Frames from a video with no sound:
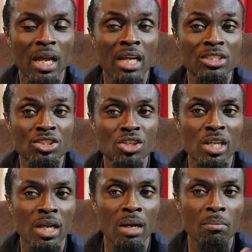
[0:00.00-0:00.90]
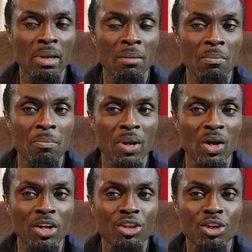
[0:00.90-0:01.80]
and drink of my
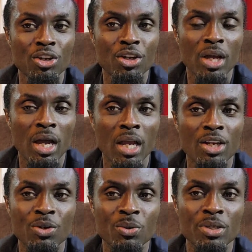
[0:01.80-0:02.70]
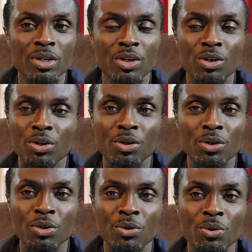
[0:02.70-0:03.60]
blood, hallelujah,
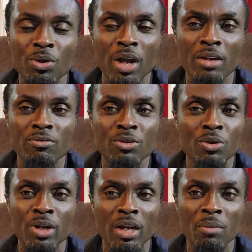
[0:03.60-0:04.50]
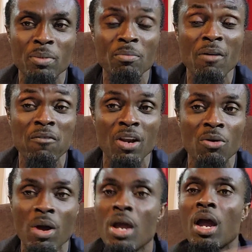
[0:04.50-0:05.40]
you and you cannot be my
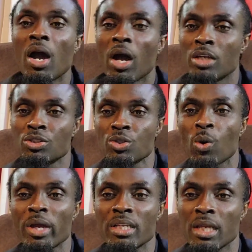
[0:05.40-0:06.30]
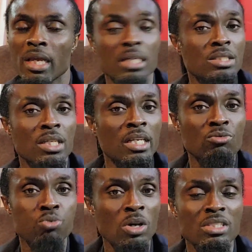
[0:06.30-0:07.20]
follower. And so it is. It
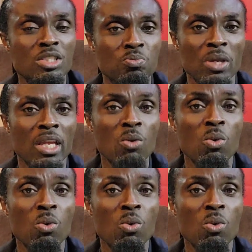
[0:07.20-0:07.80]
wasn't. He